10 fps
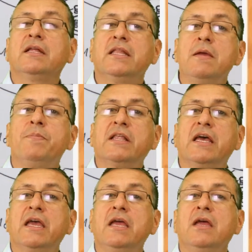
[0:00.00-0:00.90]
day per
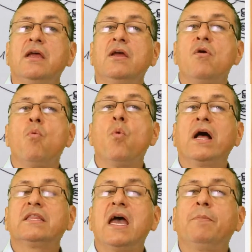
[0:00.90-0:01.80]
day,
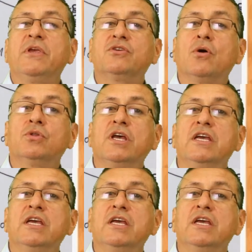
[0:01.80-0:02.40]
what episode